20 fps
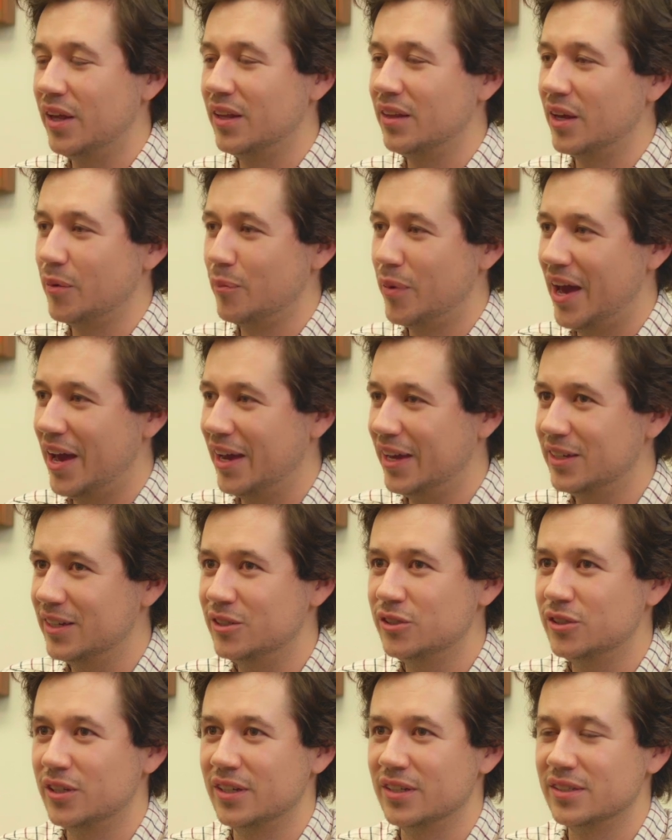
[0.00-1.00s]
and like
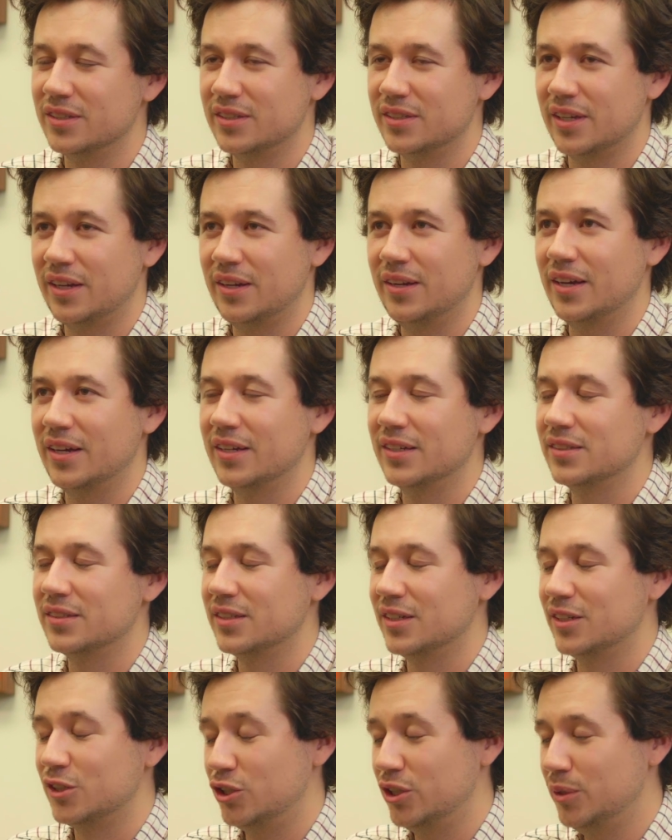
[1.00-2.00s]
packaged and sent as
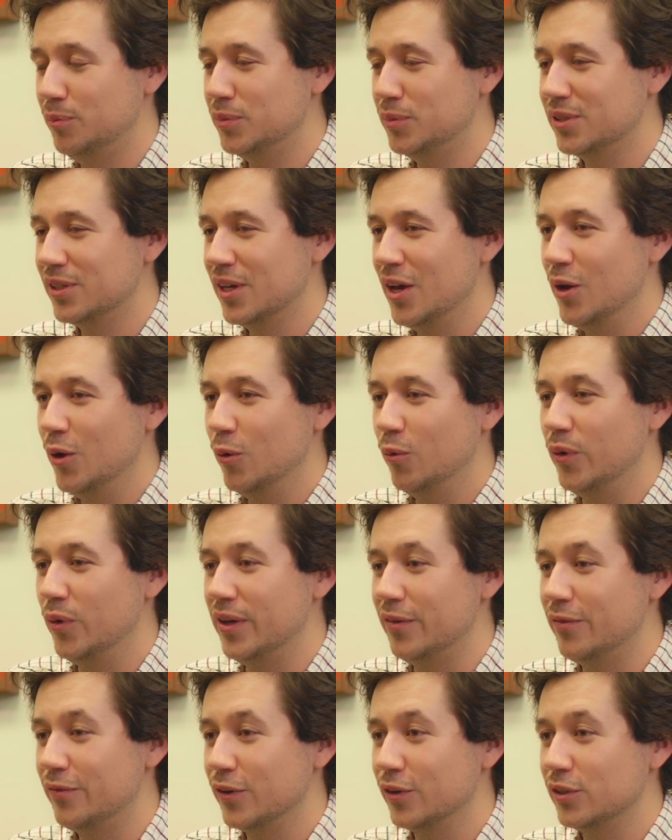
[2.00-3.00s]
chips,
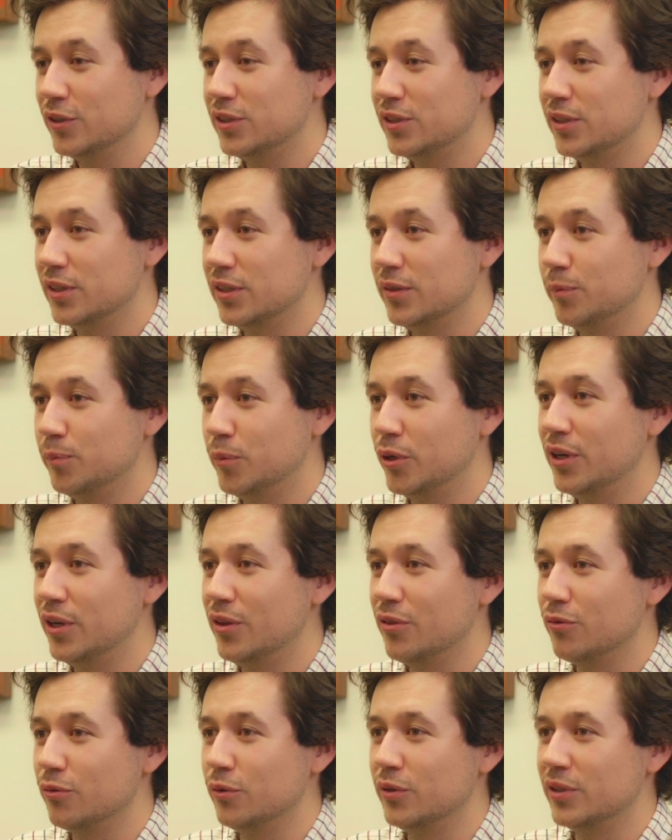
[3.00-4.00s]
we first put
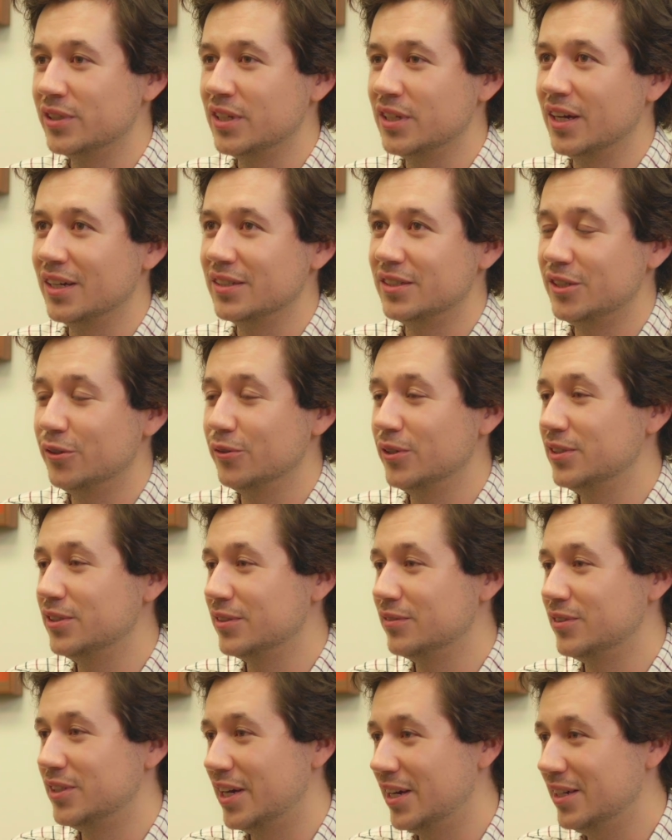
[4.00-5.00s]
it through a series
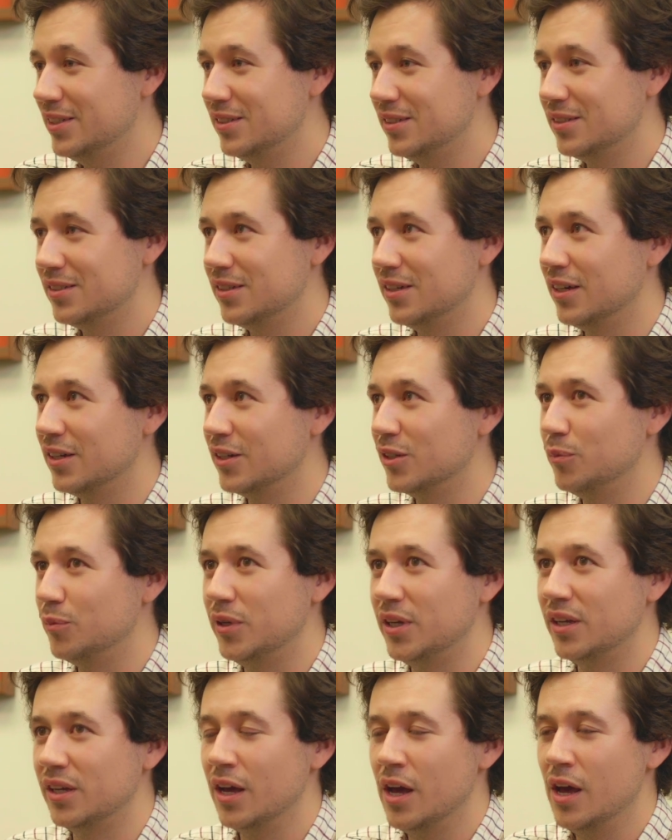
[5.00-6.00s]
of tests. It could
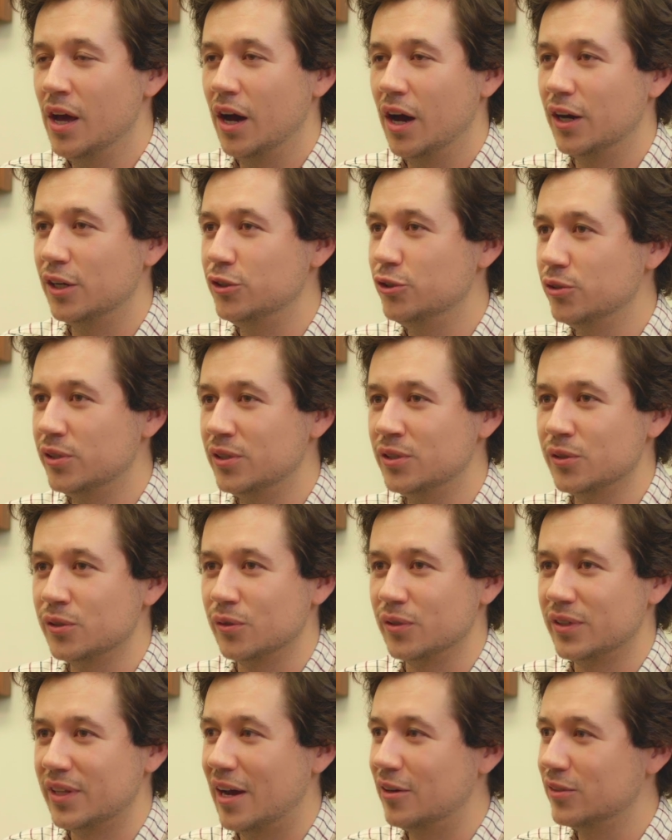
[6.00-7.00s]
be hundreds
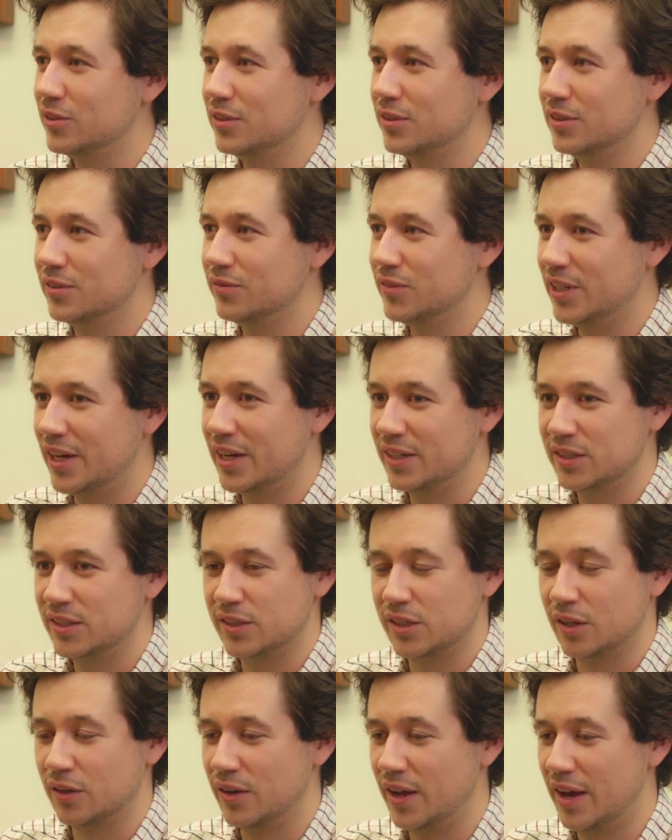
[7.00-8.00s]
or thousands of
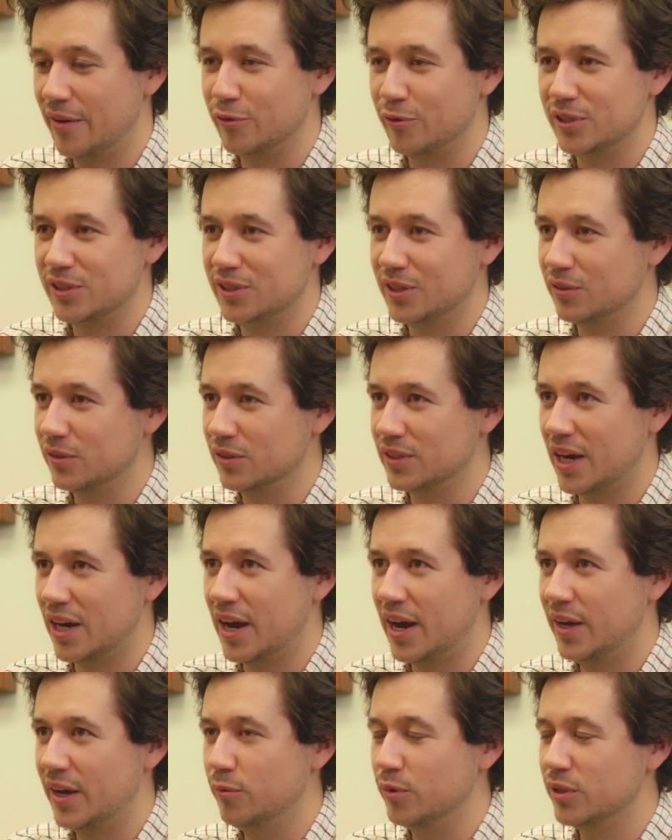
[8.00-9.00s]
tests on every single
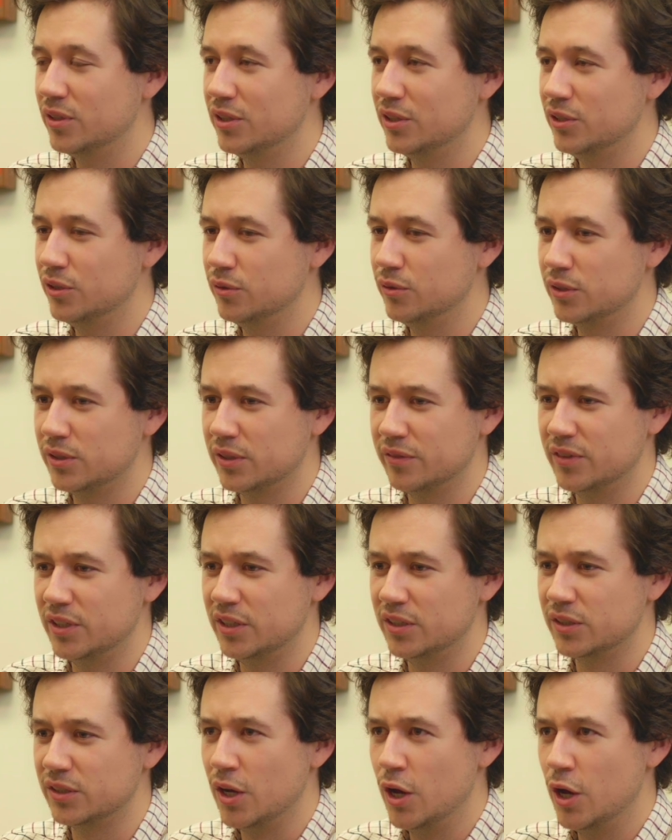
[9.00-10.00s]
die with the use of
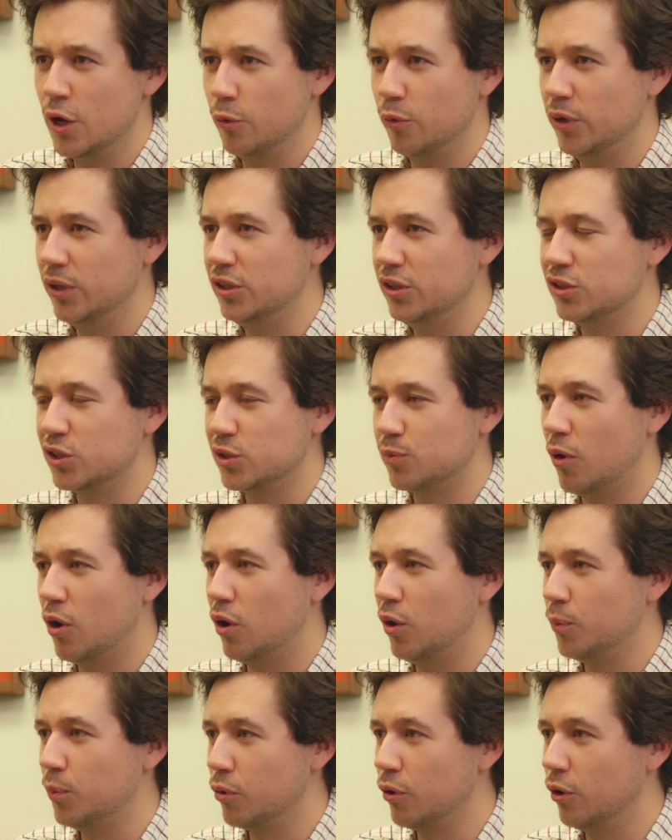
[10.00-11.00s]
these really
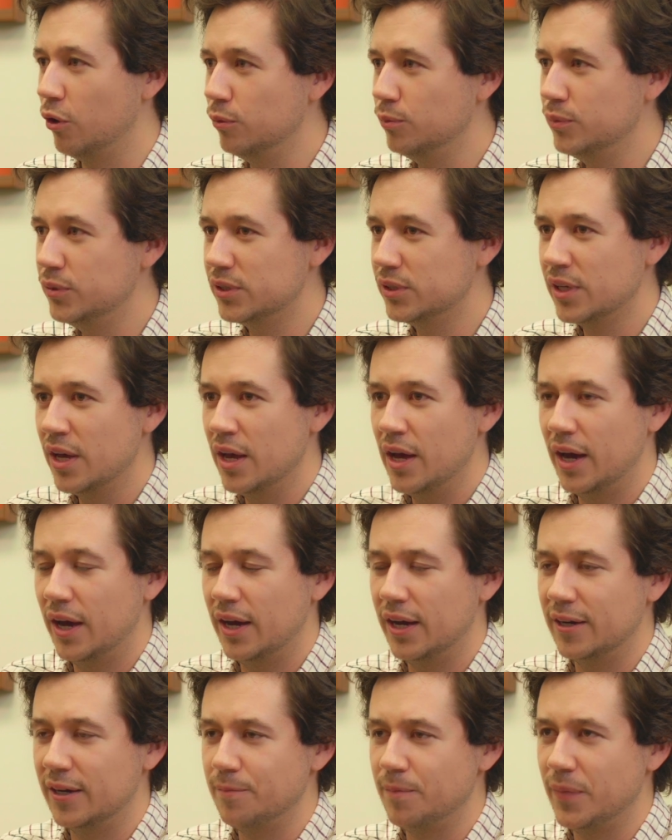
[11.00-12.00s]
small probes.
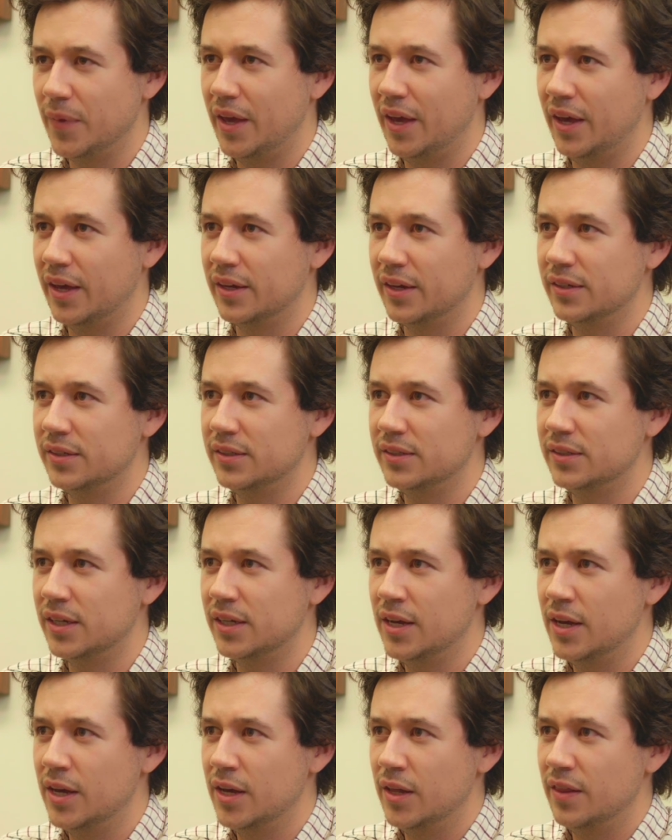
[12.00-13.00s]
And
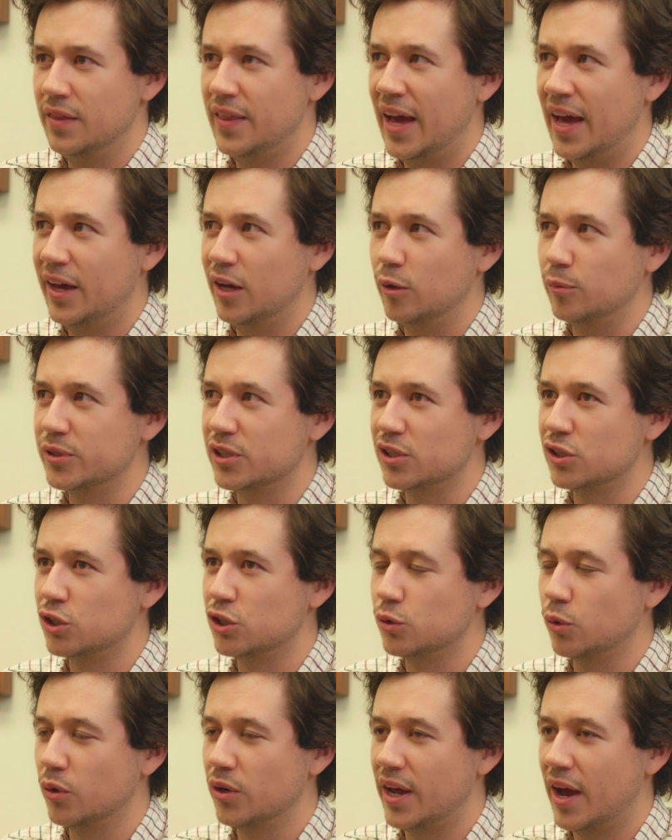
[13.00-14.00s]
that helps us
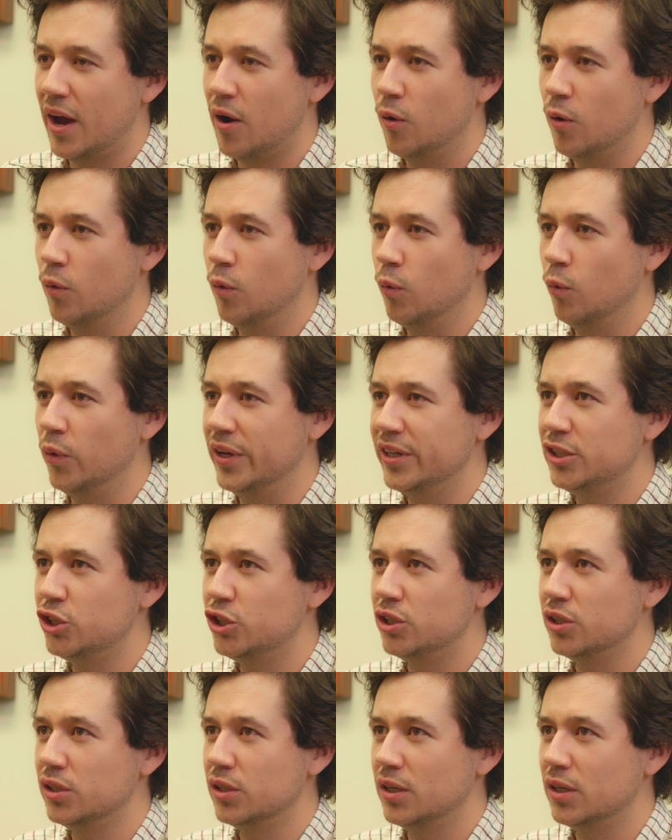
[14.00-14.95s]
sort out which